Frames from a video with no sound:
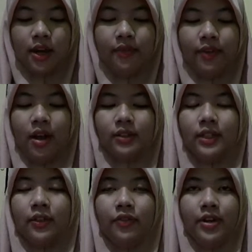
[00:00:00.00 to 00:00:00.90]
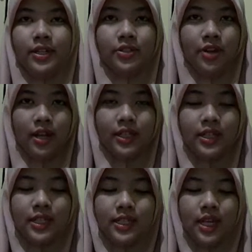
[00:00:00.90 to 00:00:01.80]
of cognitive reading
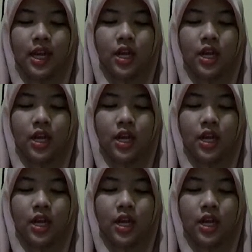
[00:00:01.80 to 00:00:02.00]
strategies